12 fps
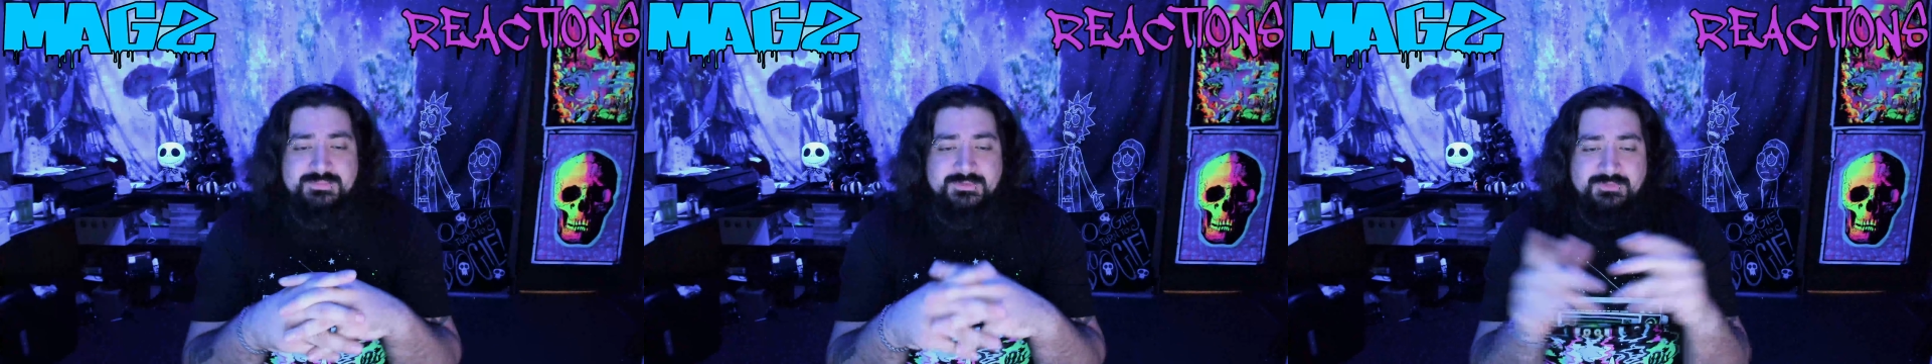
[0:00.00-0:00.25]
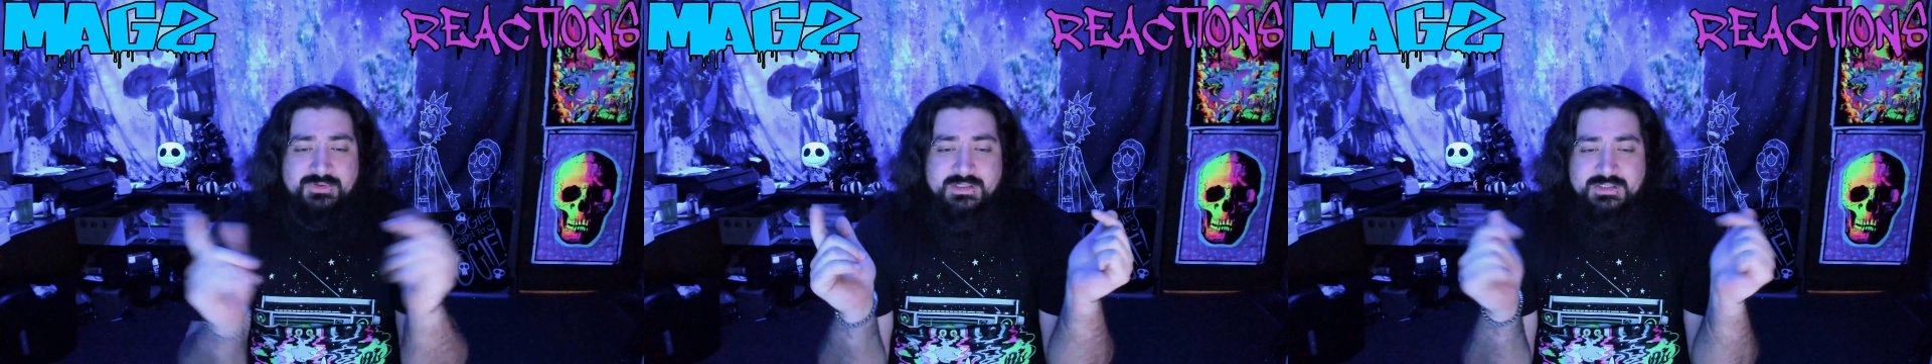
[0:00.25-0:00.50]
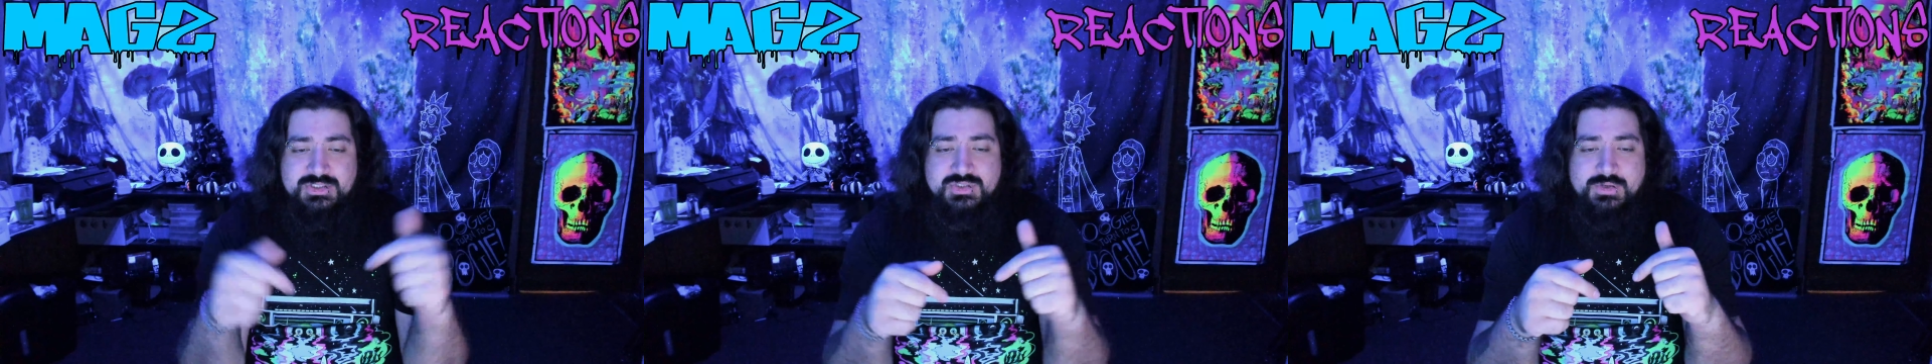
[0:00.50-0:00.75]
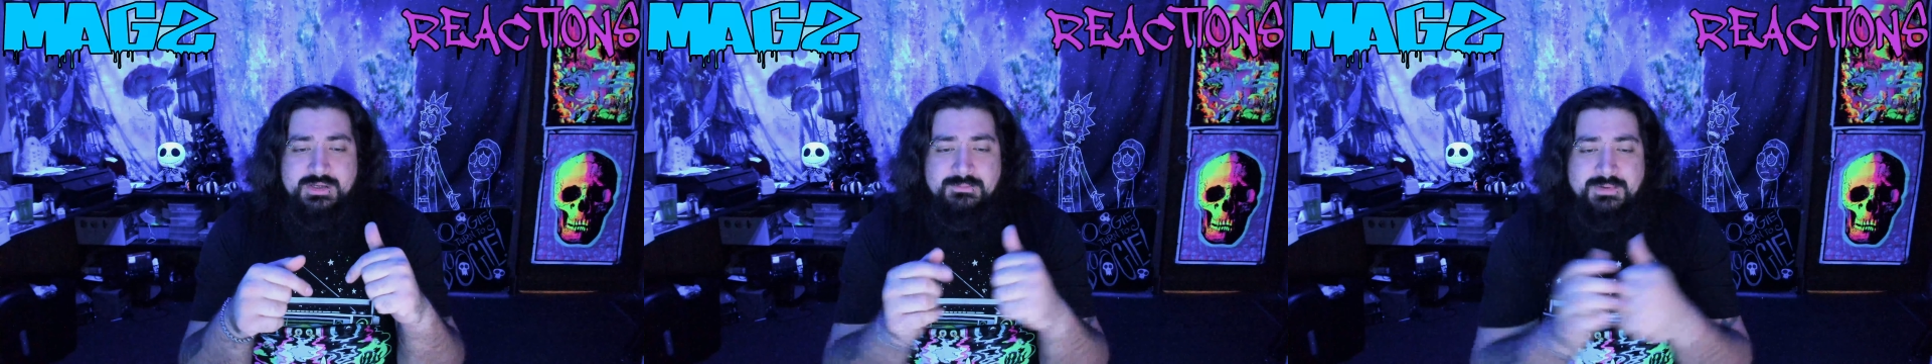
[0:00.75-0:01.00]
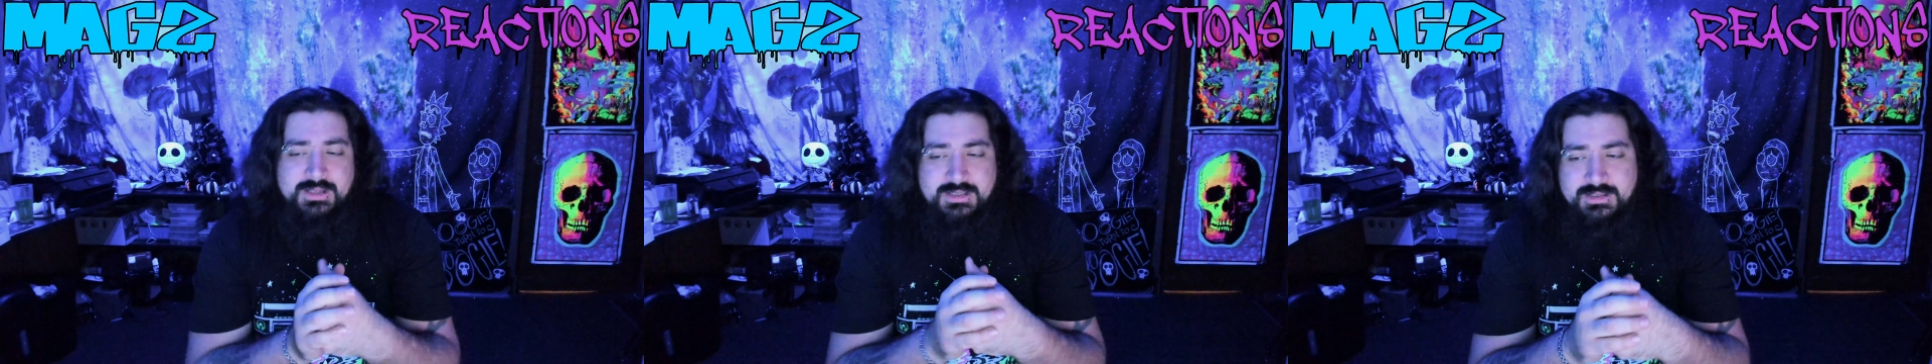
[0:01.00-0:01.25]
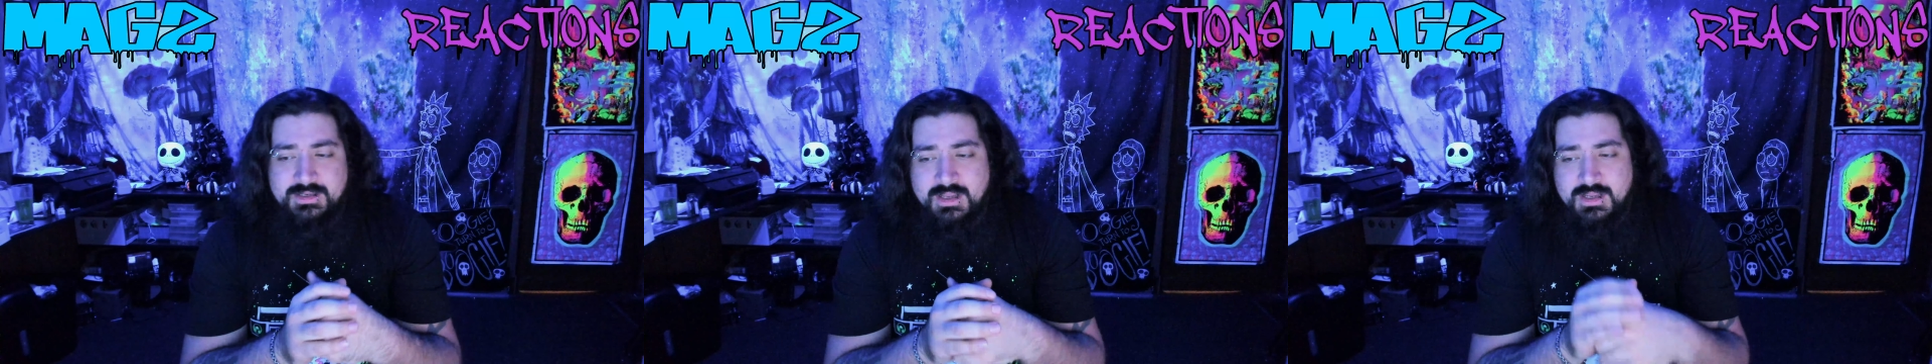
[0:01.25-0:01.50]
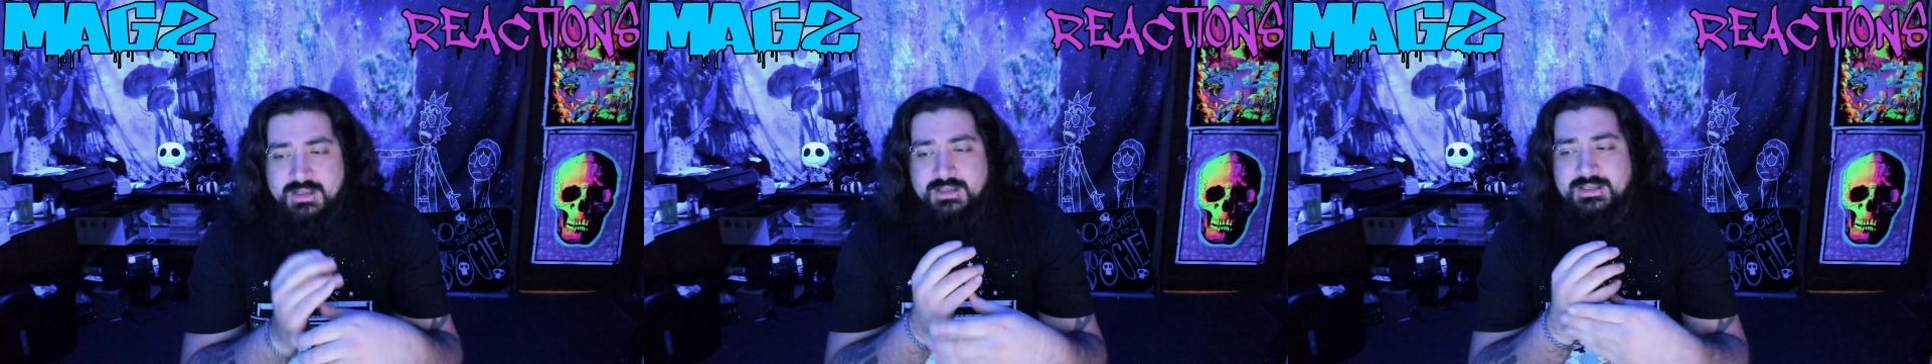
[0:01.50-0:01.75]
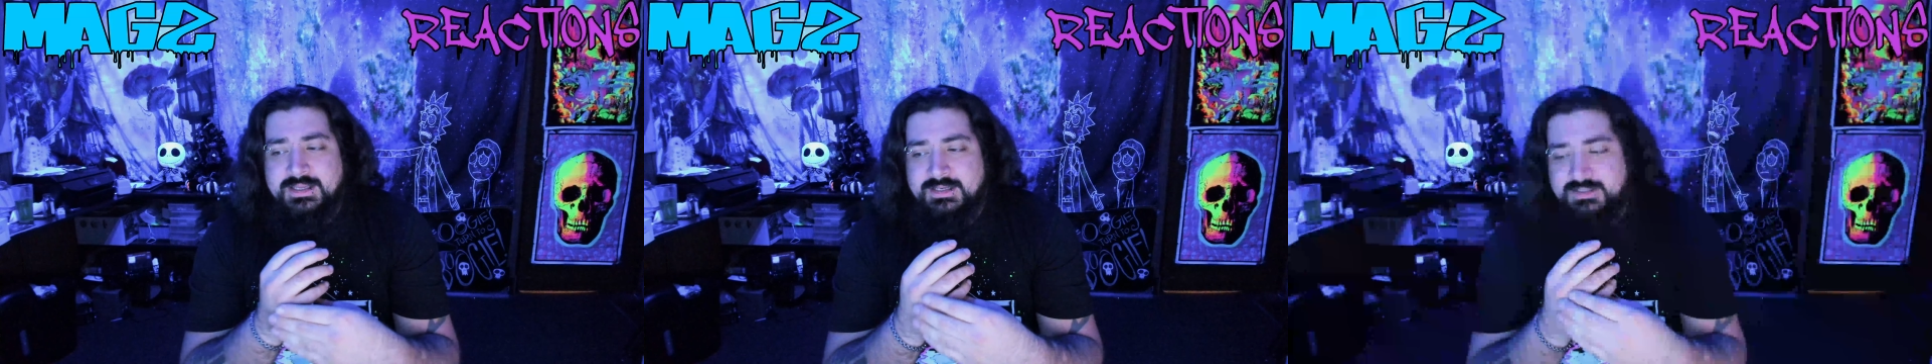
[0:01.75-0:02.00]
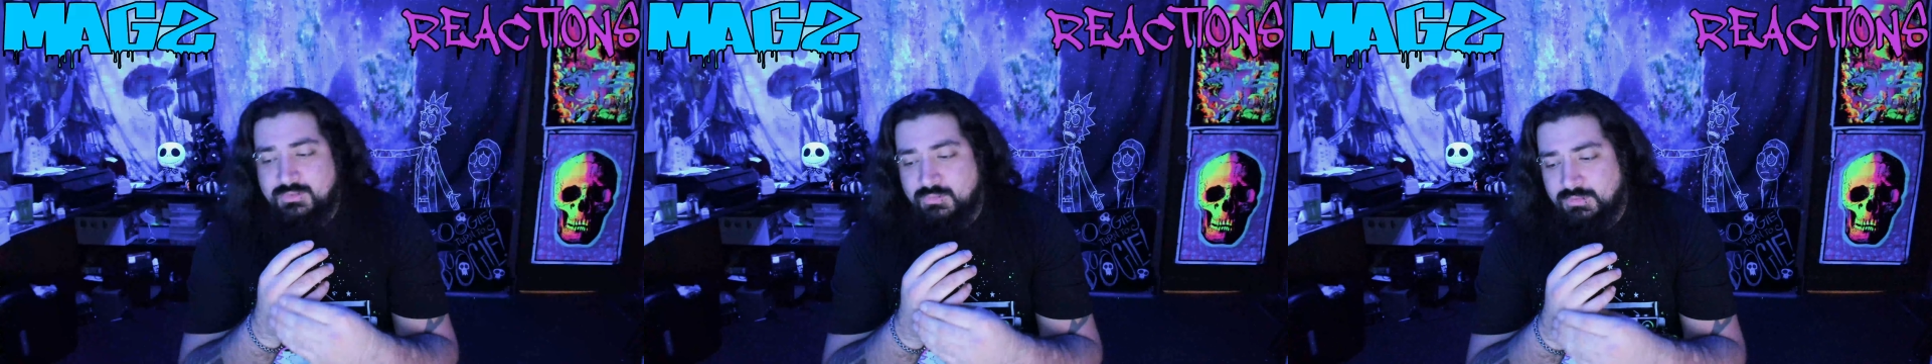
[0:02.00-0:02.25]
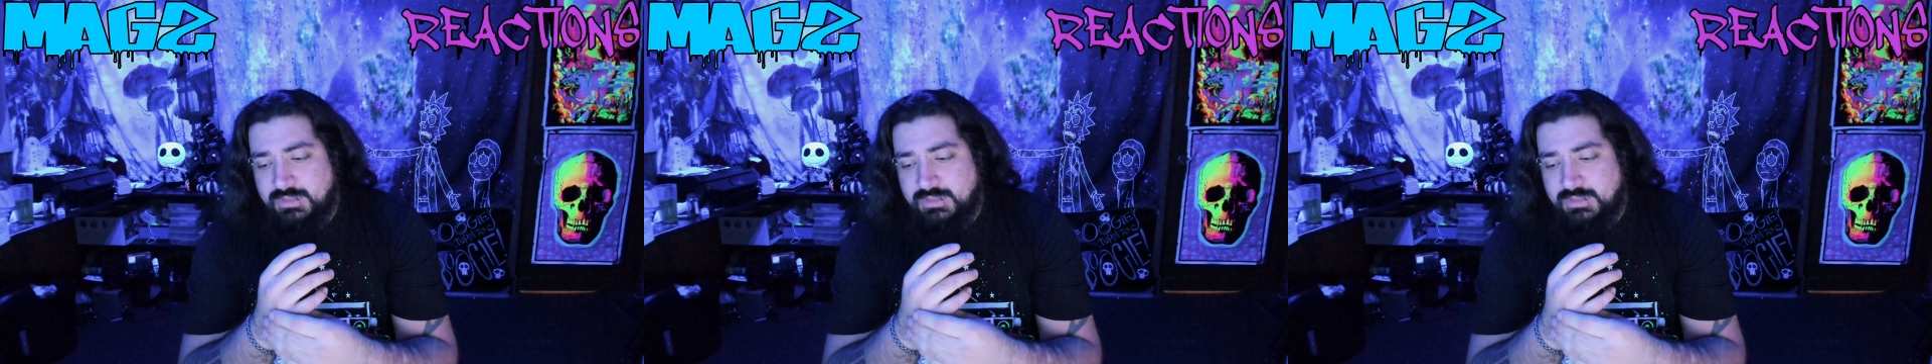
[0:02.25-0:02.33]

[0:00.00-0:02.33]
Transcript: You click the join button, you get cool